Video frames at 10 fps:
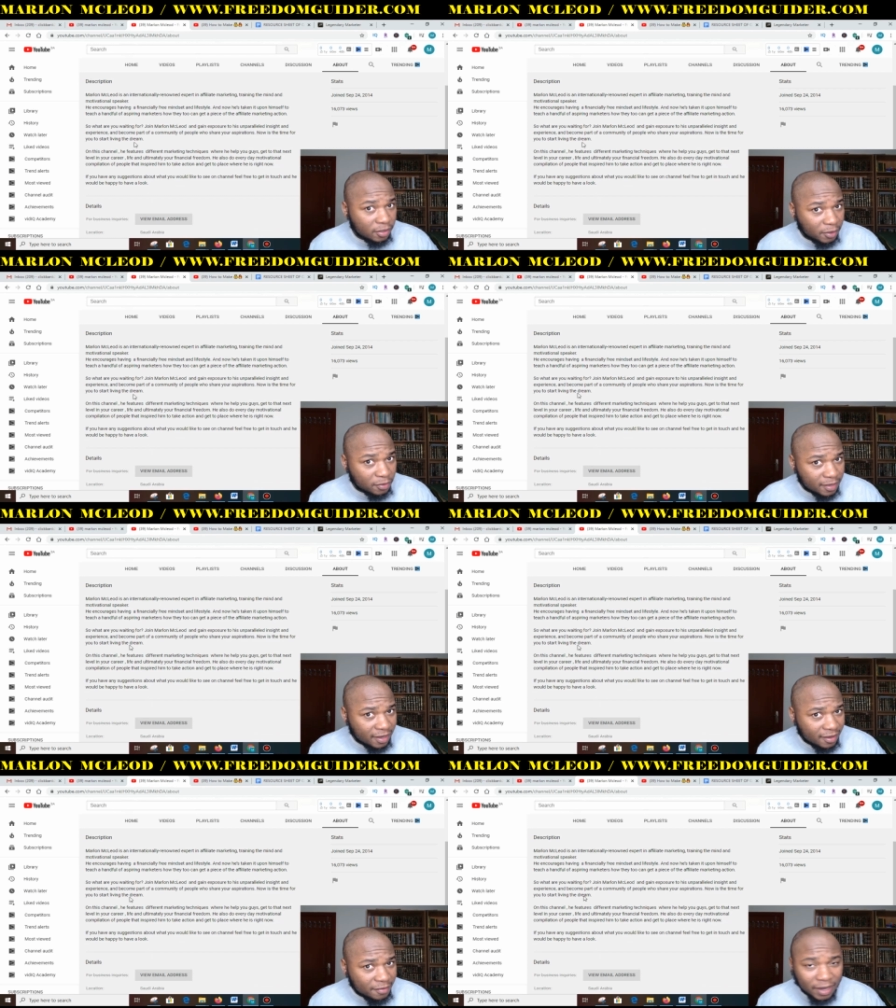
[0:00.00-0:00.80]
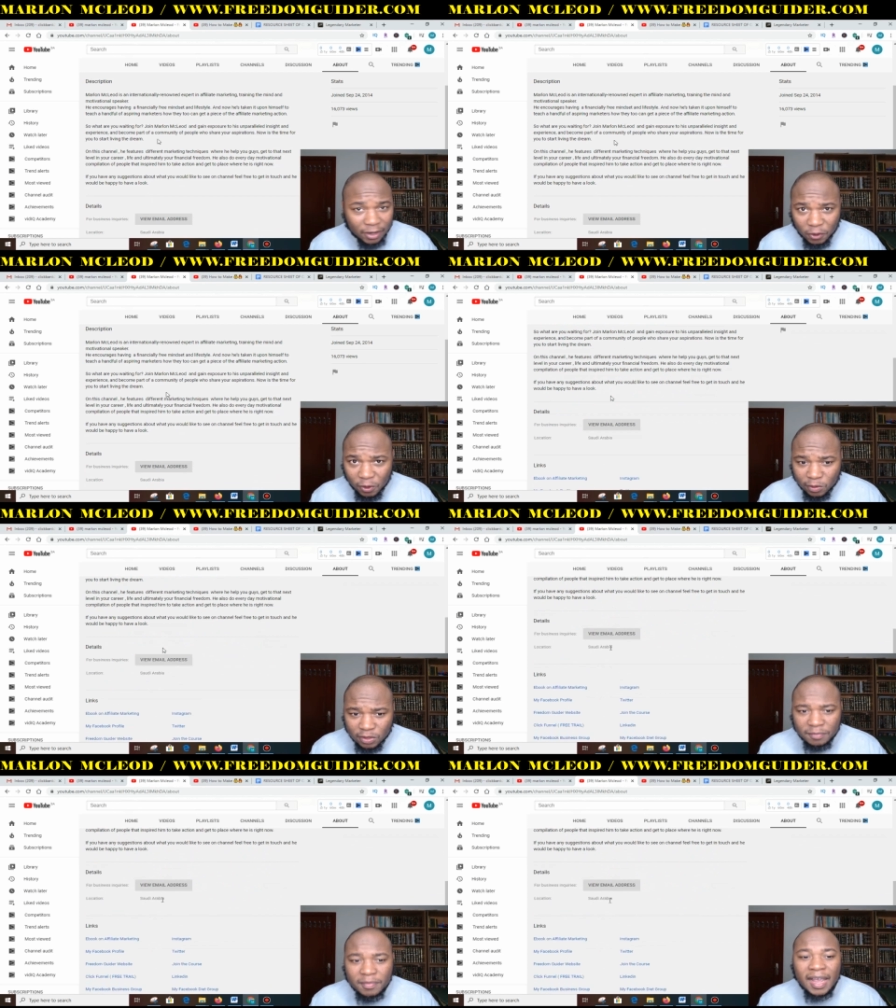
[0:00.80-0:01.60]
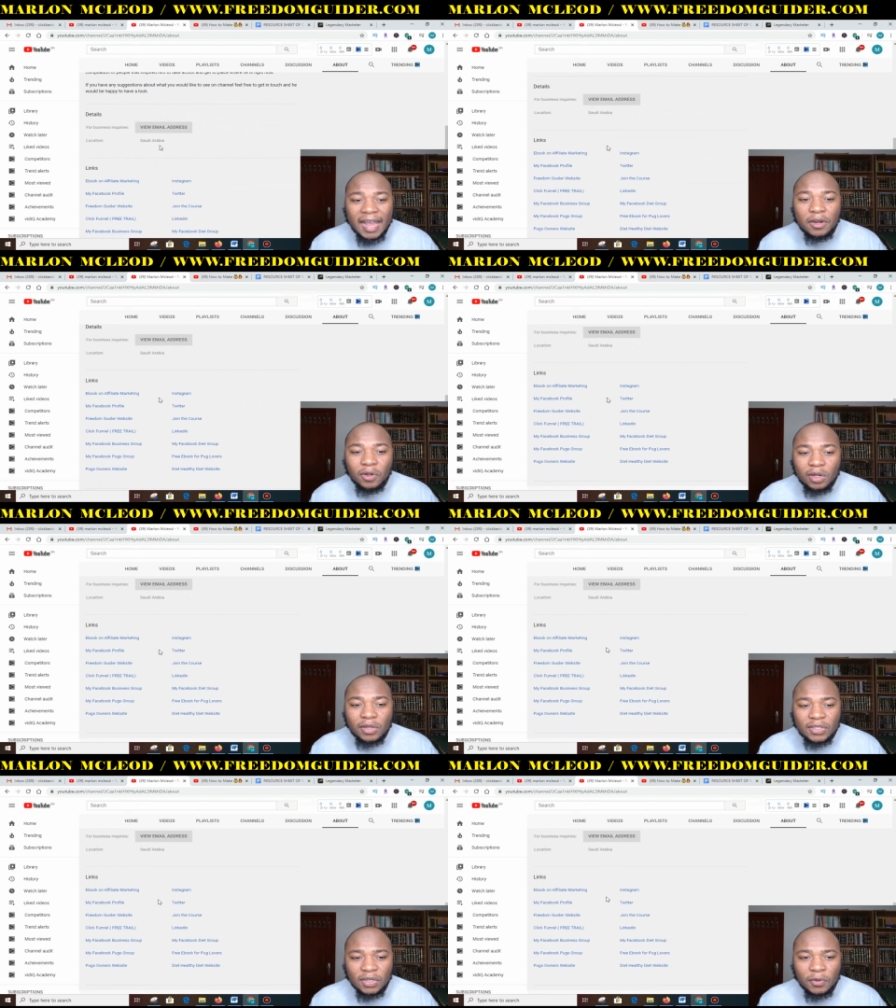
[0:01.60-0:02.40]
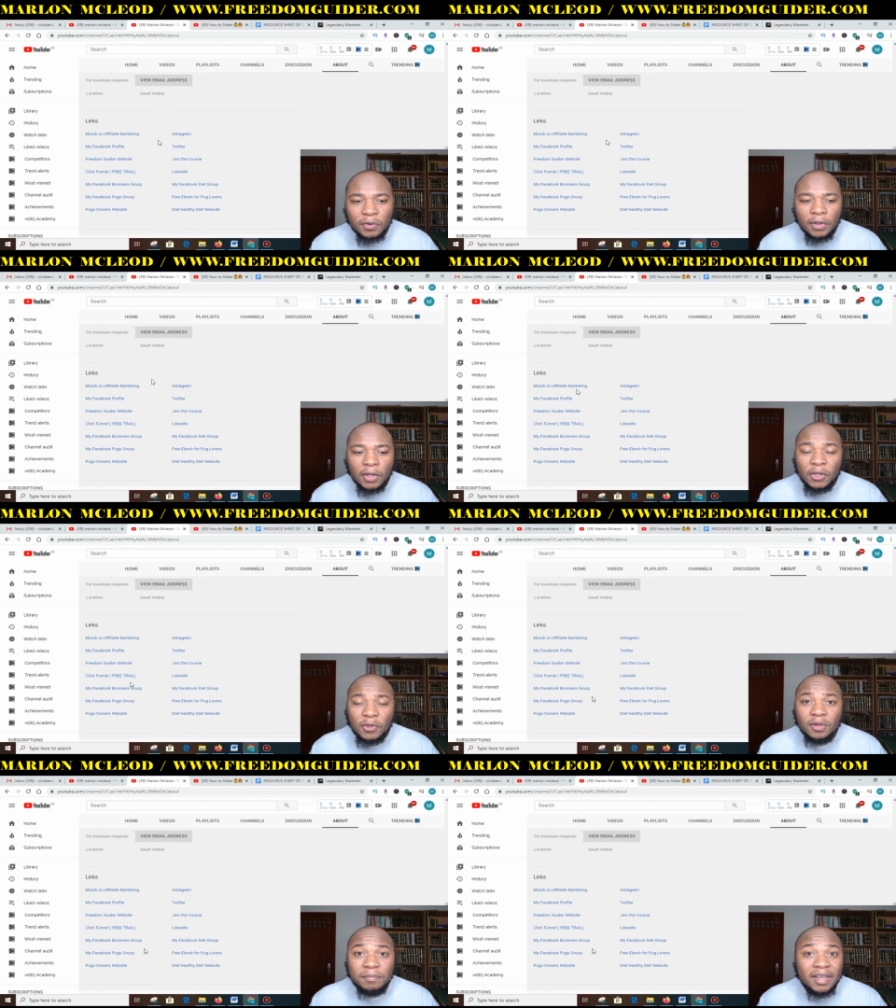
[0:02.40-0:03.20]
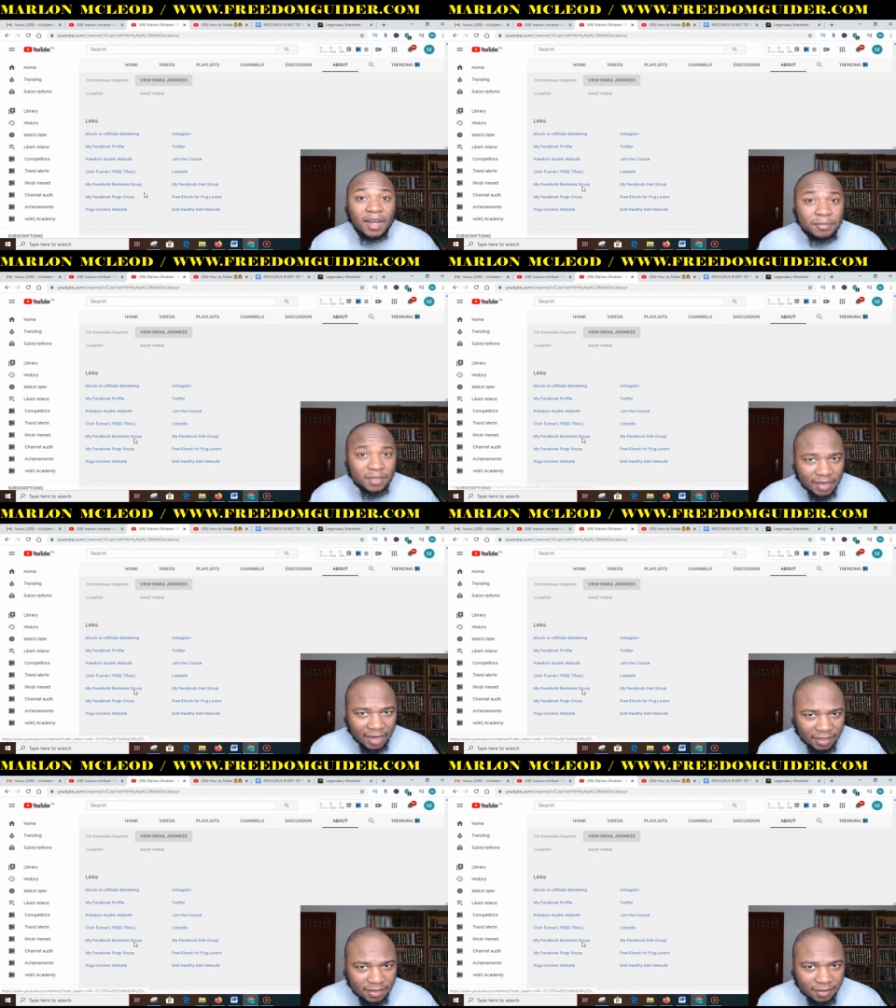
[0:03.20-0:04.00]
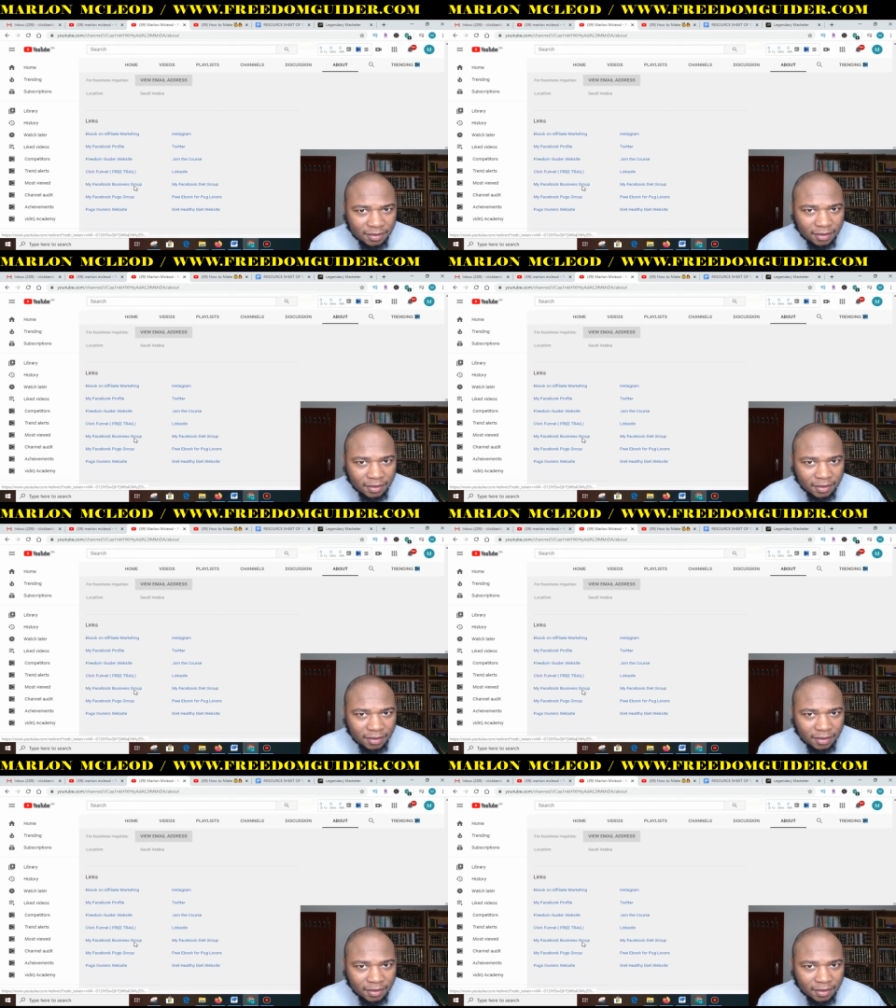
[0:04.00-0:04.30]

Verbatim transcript: about me, my goals, and also you'll be up to date